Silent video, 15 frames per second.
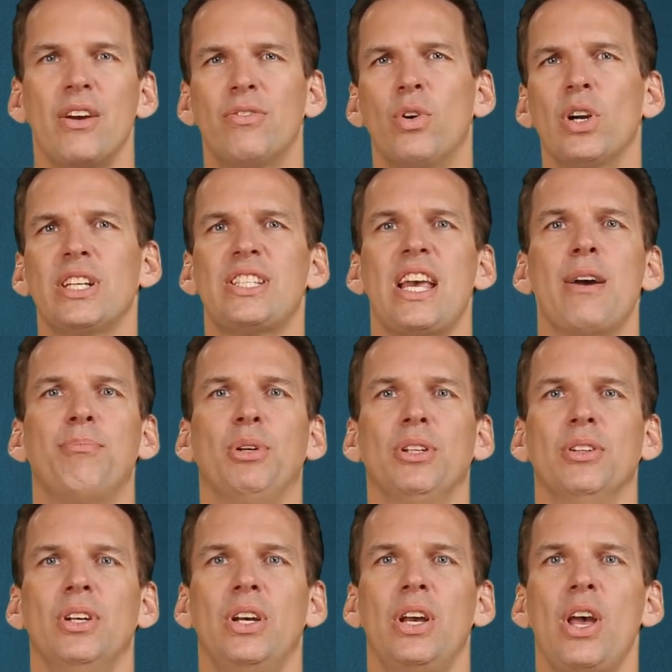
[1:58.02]
For
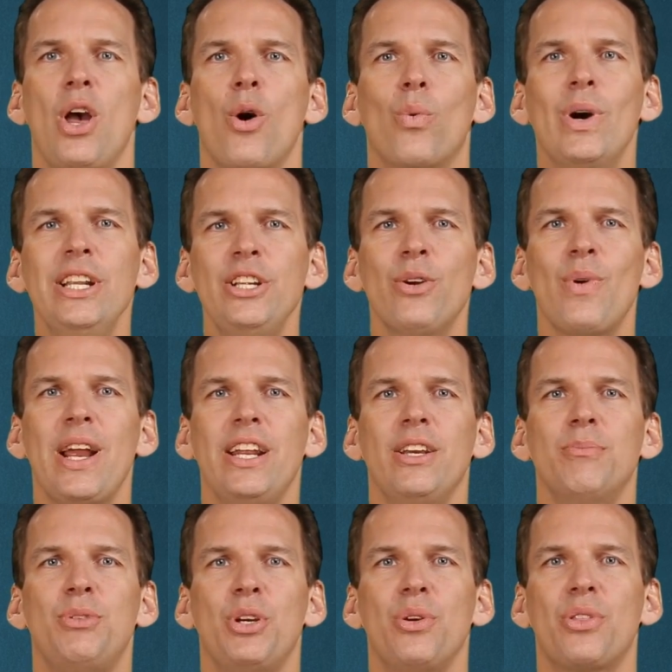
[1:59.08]
example, when
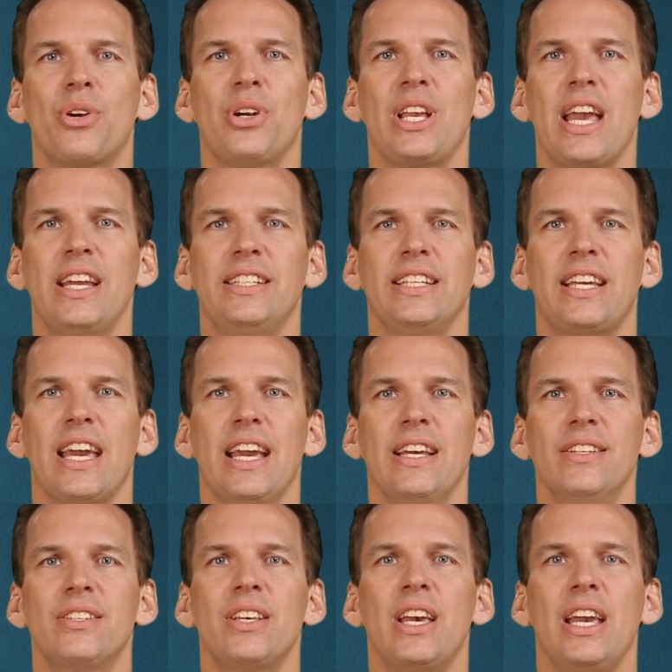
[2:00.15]
uranium-238
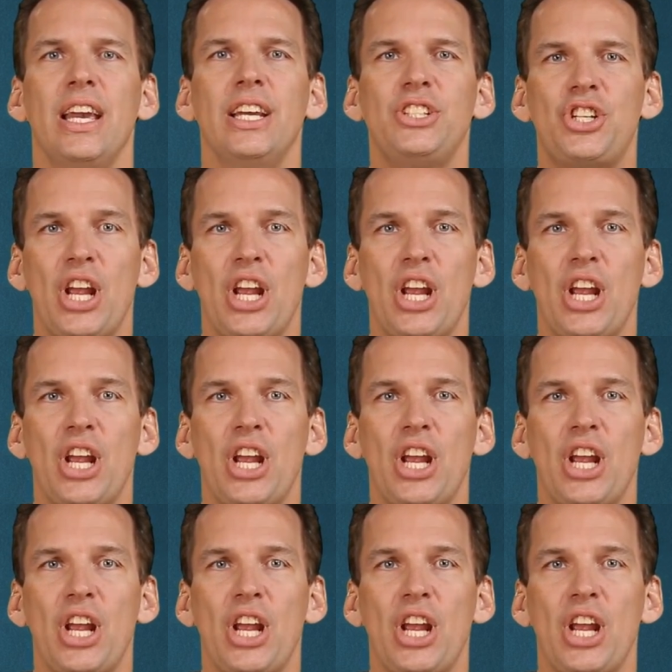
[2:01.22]
decays, it